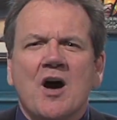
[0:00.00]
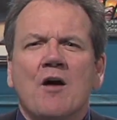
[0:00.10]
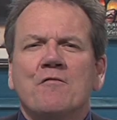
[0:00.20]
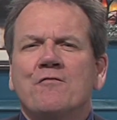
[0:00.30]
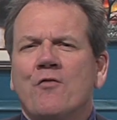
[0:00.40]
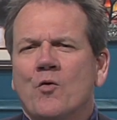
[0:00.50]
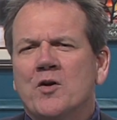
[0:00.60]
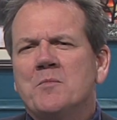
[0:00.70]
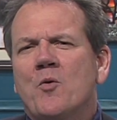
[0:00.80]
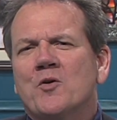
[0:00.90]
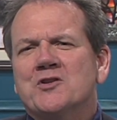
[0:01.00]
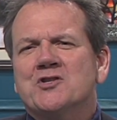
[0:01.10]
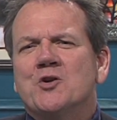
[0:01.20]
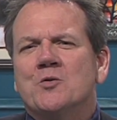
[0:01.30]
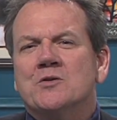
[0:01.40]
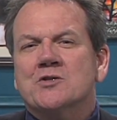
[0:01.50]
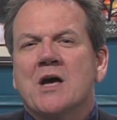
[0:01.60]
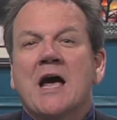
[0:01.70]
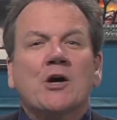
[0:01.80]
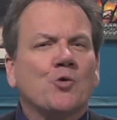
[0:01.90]
of foreign-born students
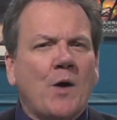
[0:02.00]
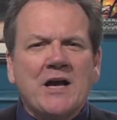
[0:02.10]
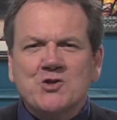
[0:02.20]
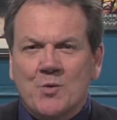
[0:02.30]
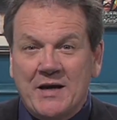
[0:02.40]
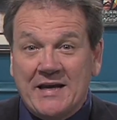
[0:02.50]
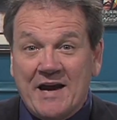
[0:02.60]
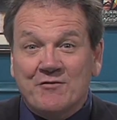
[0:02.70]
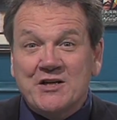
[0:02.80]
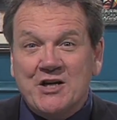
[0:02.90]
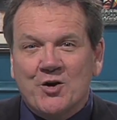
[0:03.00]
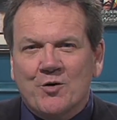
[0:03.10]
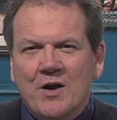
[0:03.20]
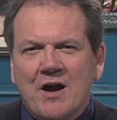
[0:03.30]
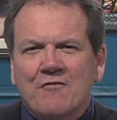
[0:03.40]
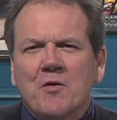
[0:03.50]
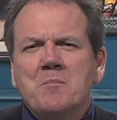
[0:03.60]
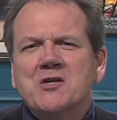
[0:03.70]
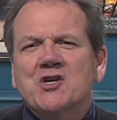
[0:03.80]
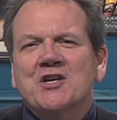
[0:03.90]
graduating every year from
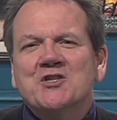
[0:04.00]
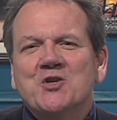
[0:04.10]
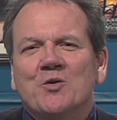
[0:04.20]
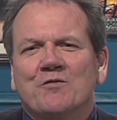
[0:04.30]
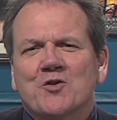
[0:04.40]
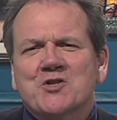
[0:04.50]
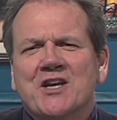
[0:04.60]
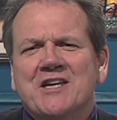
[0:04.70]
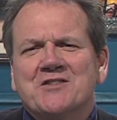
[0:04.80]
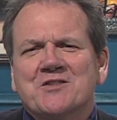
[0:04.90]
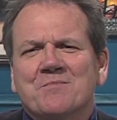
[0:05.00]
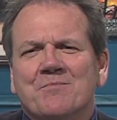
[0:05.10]
Michigan's universities.